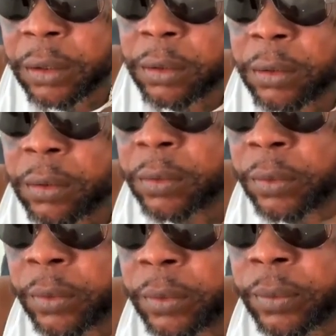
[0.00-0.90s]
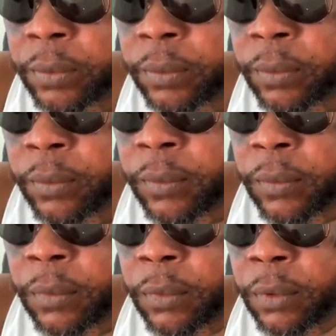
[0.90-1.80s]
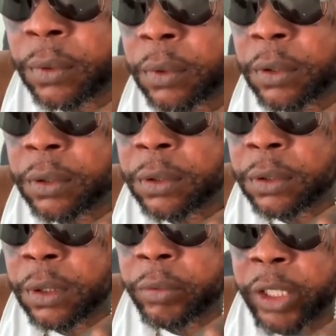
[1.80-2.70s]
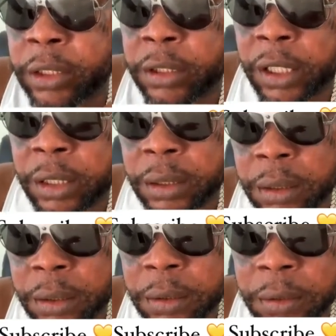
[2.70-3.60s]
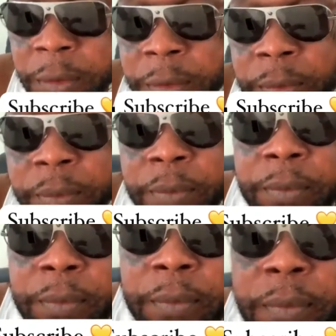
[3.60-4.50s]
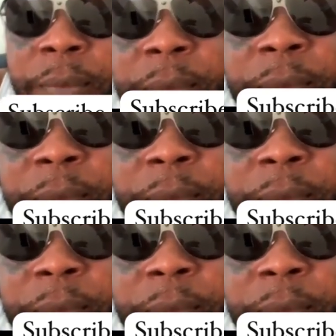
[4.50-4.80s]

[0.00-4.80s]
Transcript: Remember that. So, yeah, but, right.